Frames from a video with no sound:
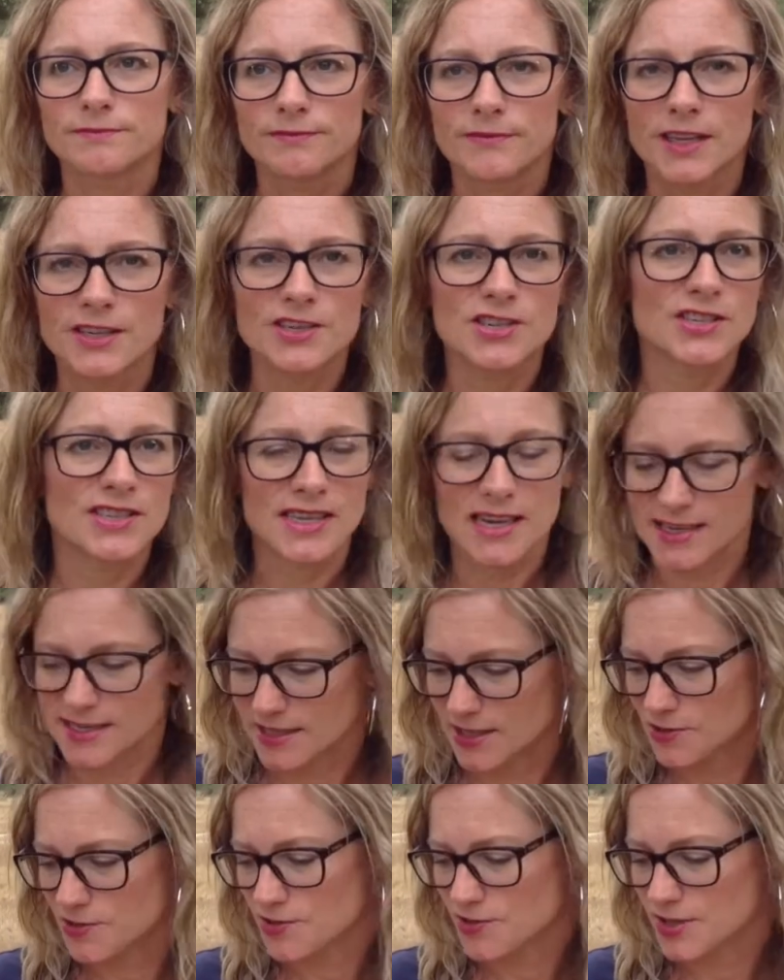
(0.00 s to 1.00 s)
it just takes
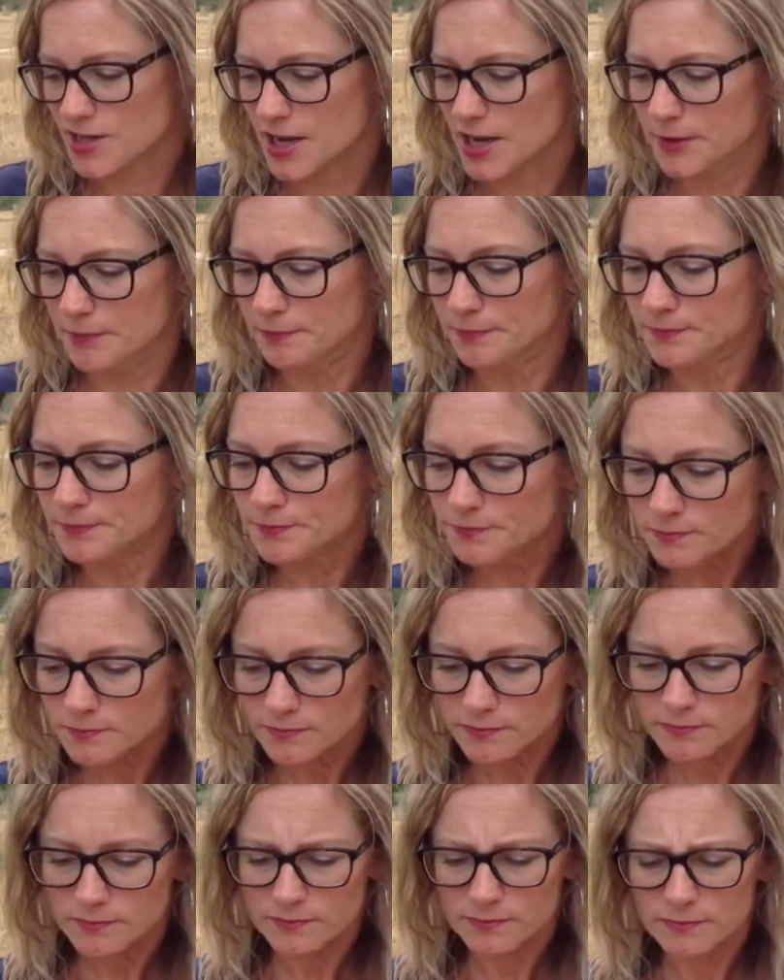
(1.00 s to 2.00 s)
extra time.
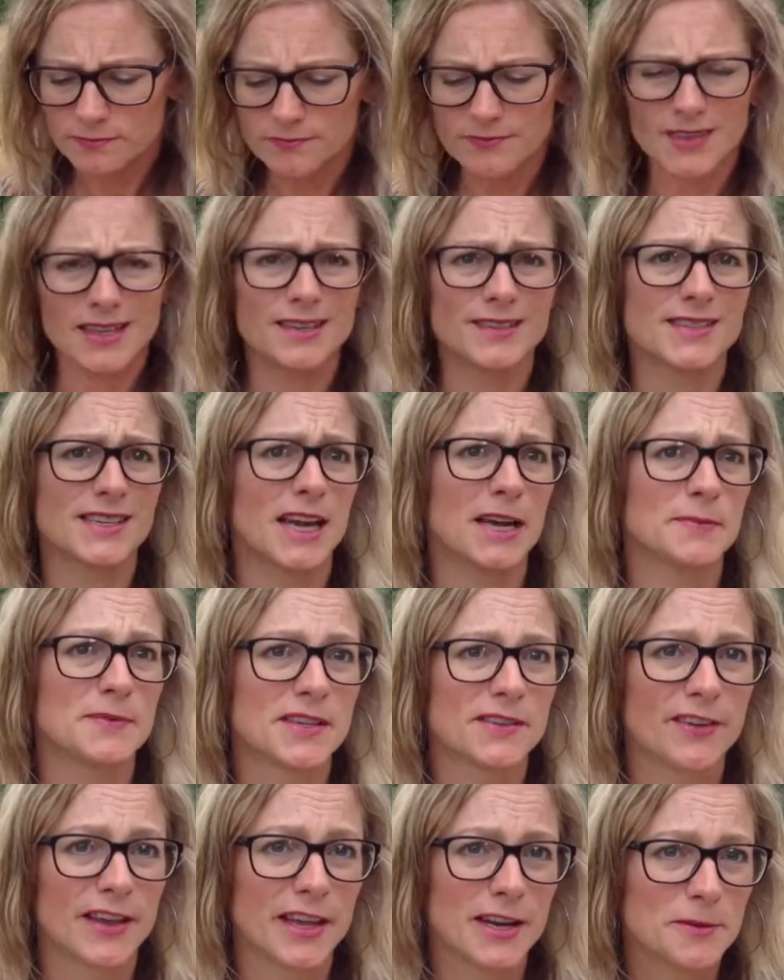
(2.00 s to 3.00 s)
Types
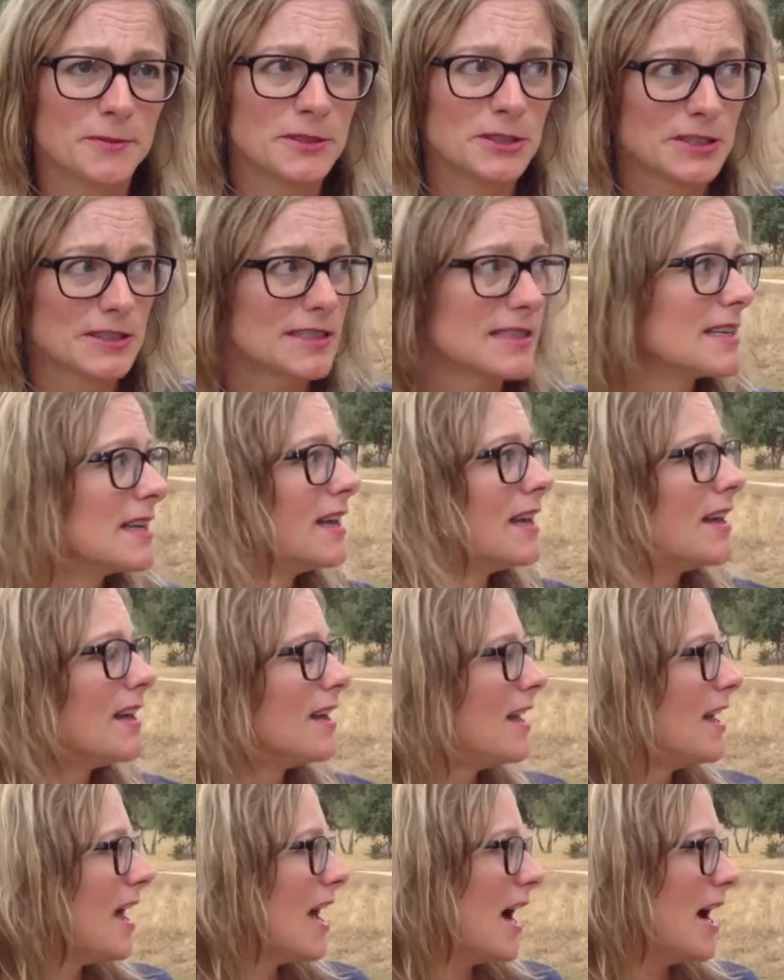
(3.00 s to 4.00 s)
of animals.
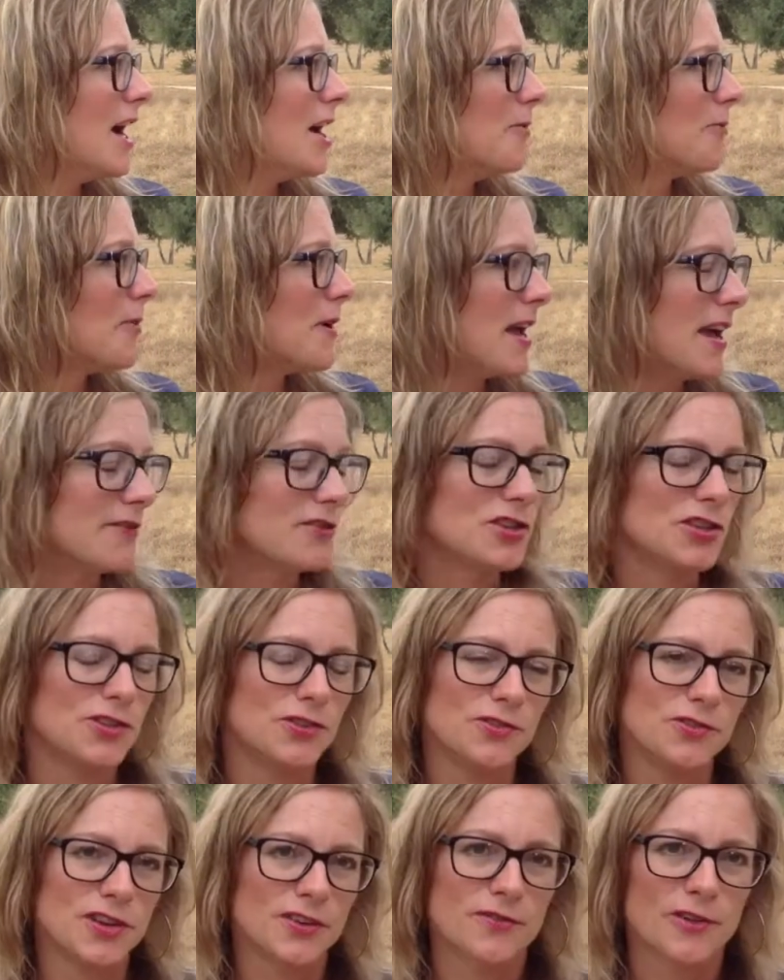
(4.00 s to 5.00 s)
We have
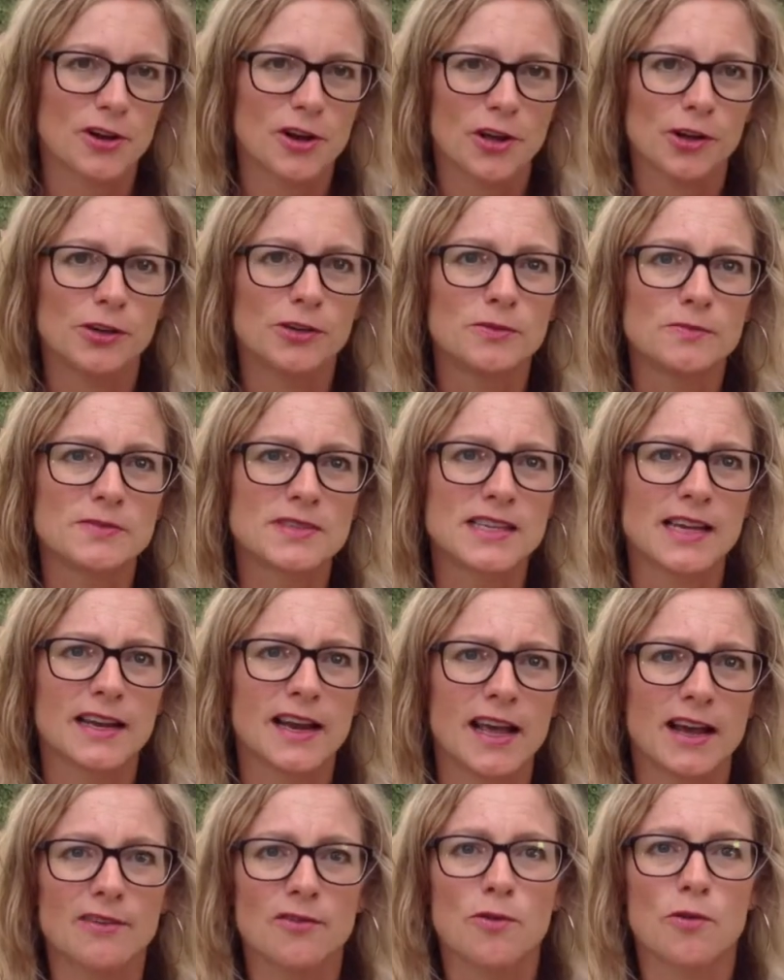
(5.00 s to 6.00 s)
2 different homes that
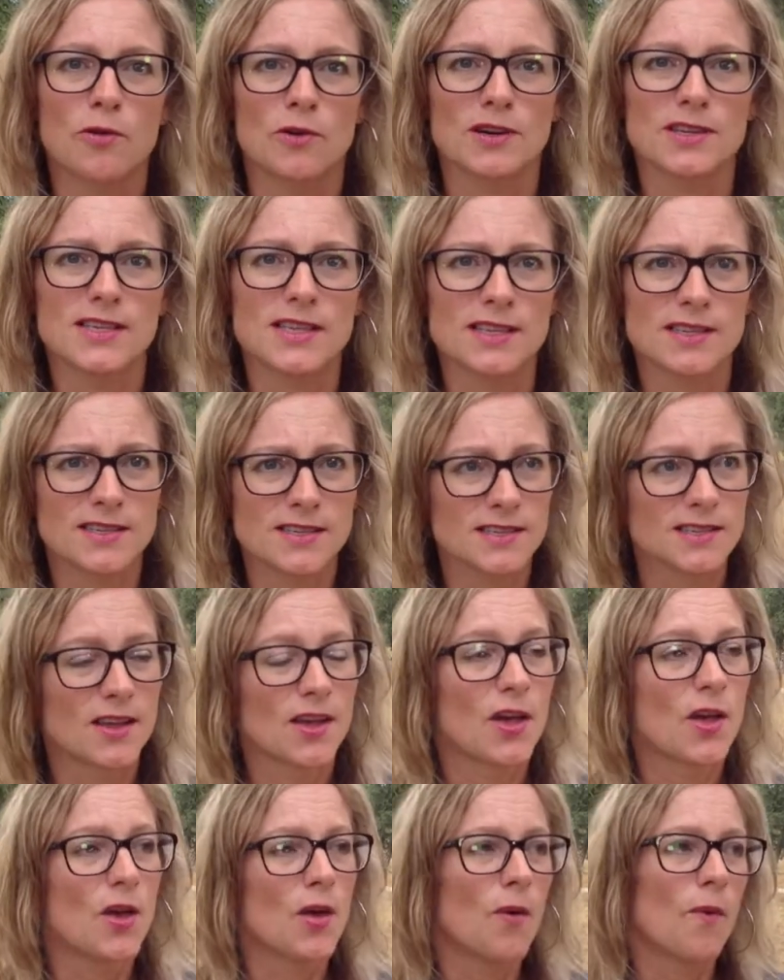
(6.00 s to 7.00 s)
have horses.
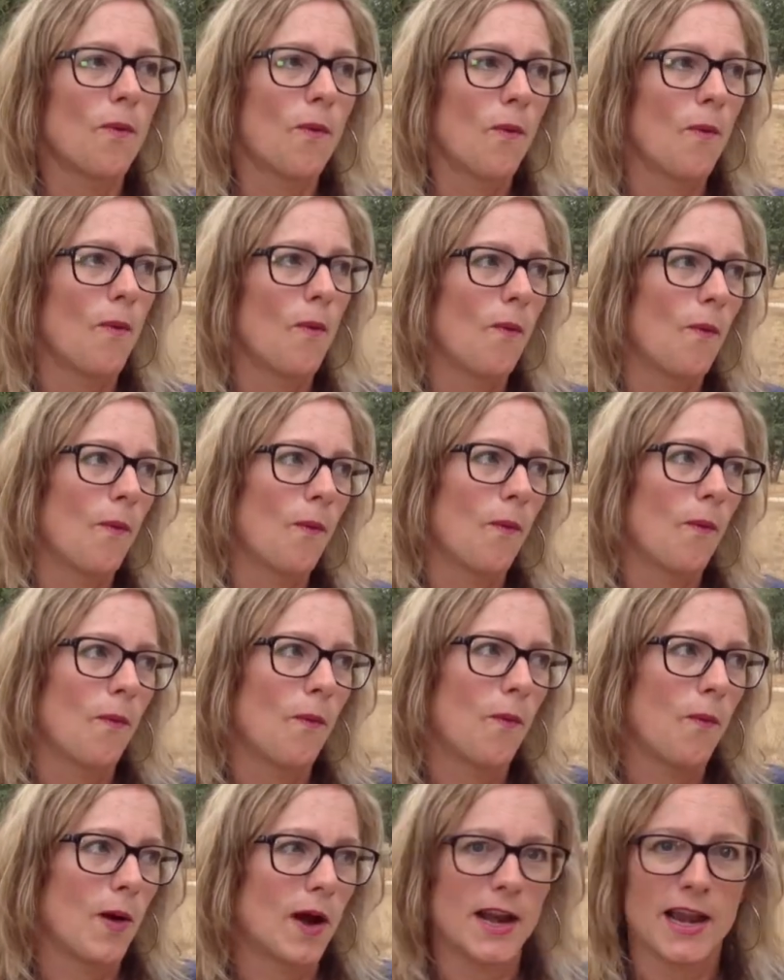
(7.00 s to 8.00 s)

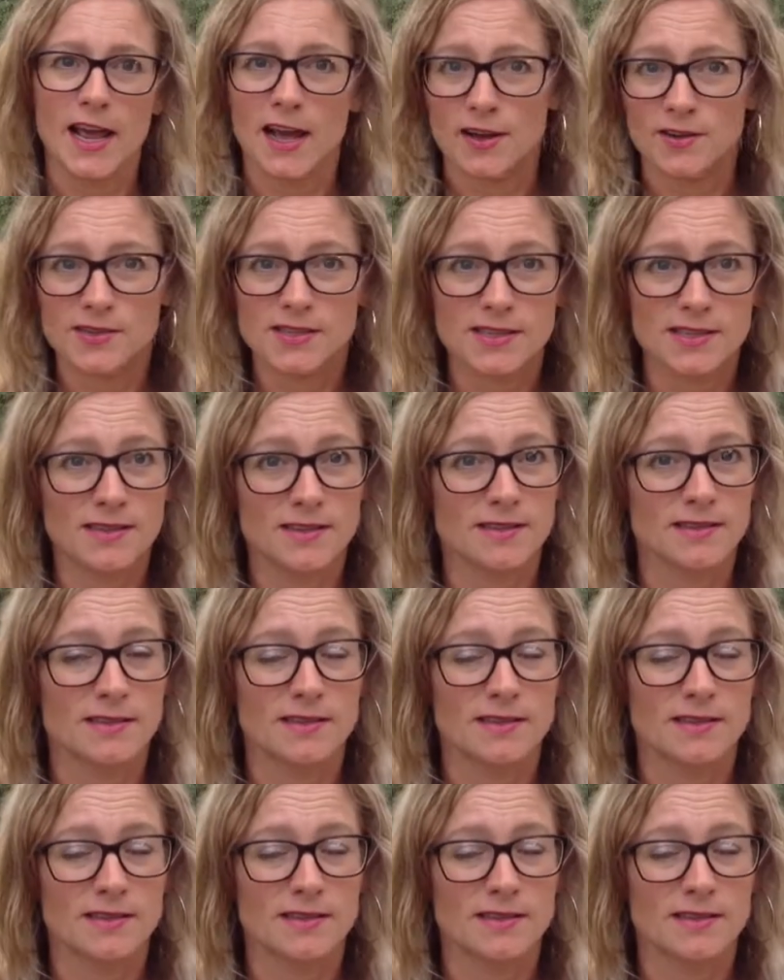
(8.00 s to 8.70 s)
One house